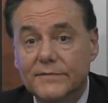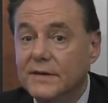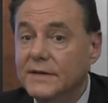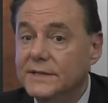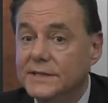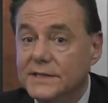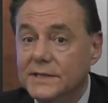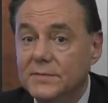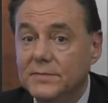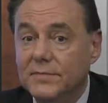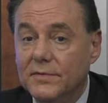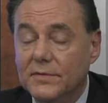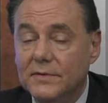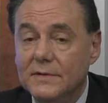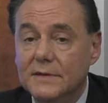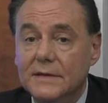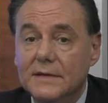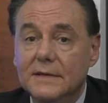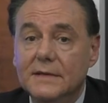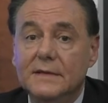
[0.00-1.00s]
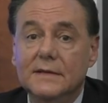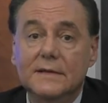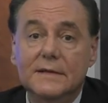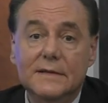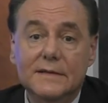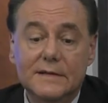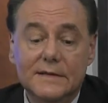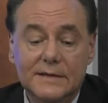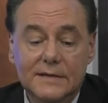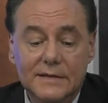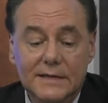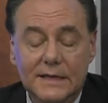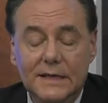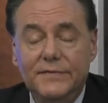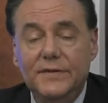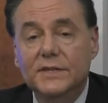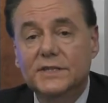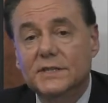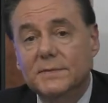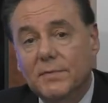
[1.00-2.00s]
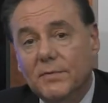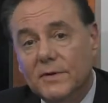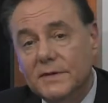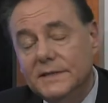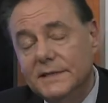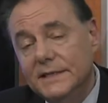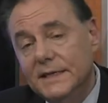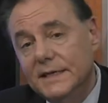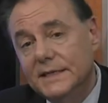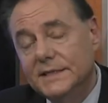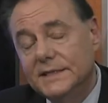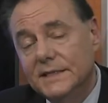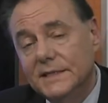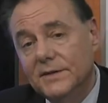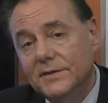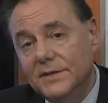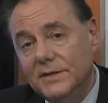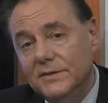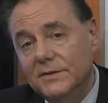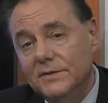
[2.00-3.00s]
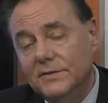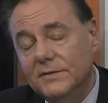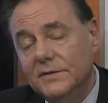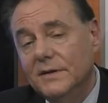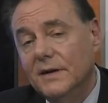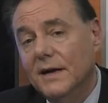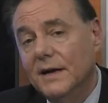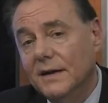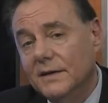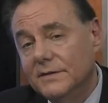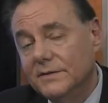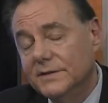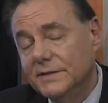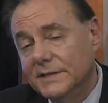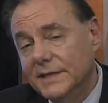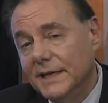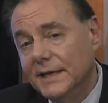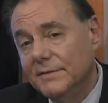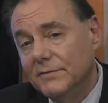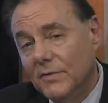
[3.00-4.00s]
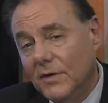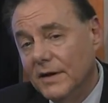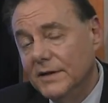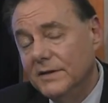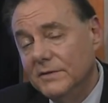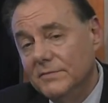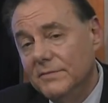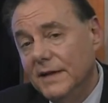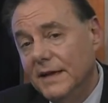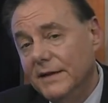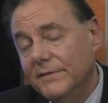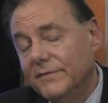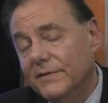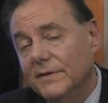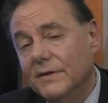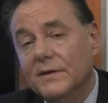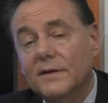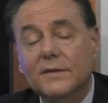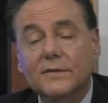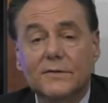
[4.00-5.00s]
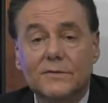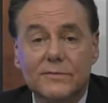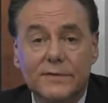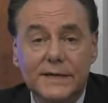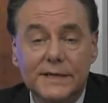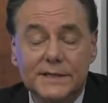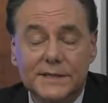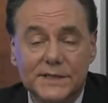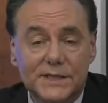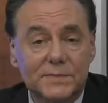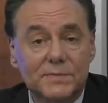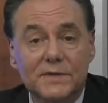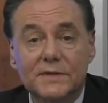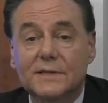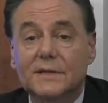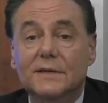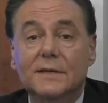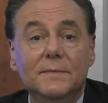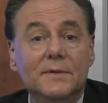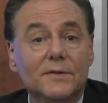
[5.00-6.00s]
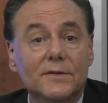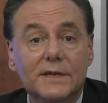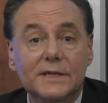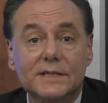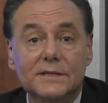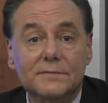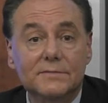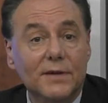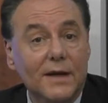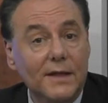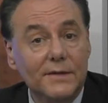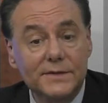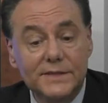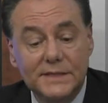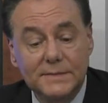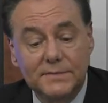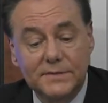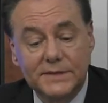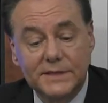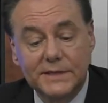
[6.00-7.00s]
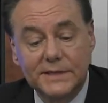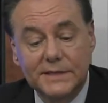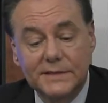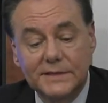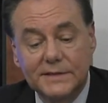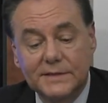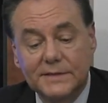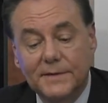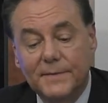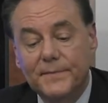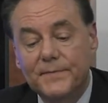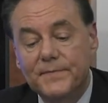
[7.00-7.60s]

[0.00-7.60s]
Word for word: Very simple. And if you support the ACLU, I understand why you may for other reasons, but their immigration policy positions